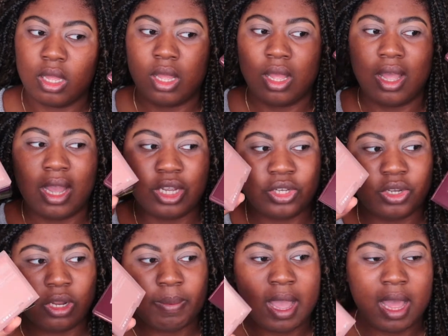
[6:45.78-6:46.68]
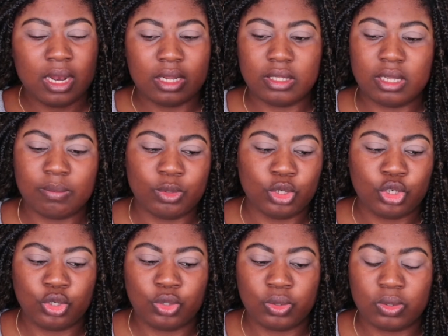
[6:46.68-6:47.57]
eyeshadow palettes. I'm not
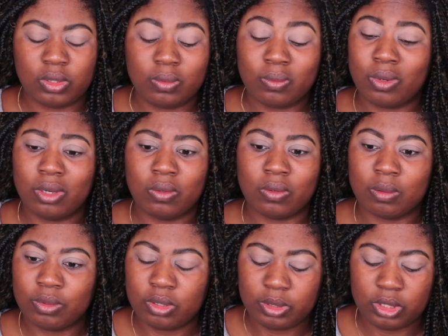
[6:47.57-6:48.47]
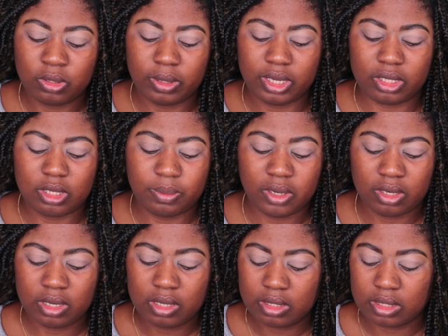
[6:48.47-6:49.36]
sure what look I'm going to be doing, to be
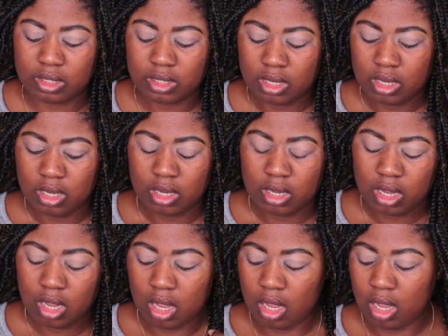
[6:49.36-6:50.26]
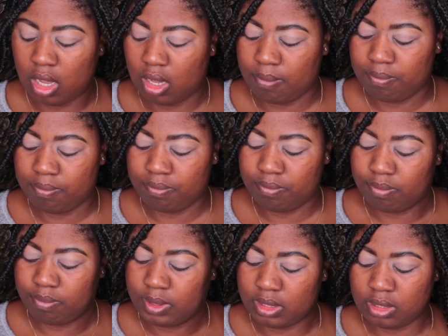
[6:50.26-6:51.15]
honest.
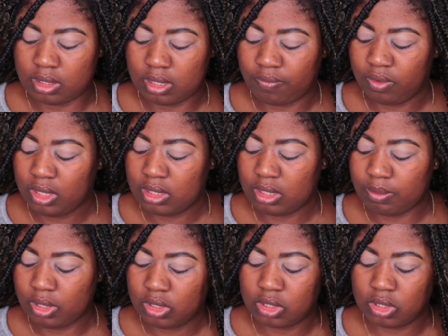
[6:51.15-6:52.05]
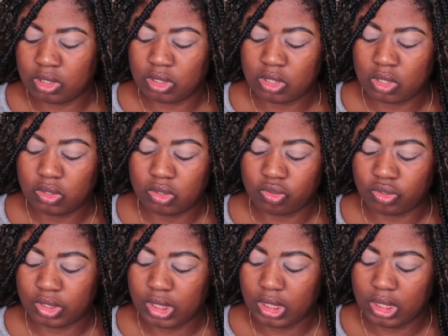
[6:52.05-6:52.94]
But definitely something
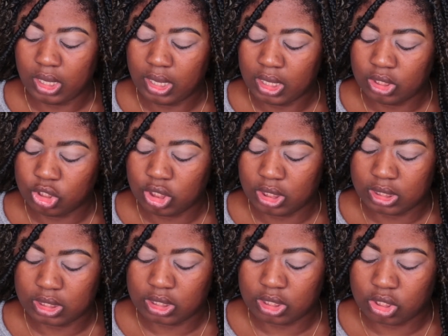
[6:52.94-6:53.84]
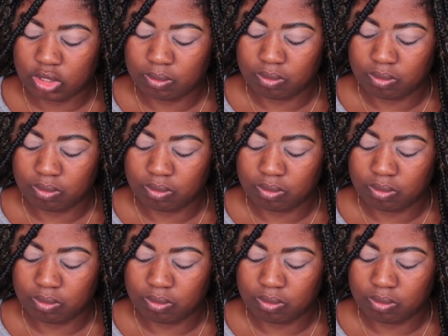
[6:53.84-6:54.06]
sultry and just...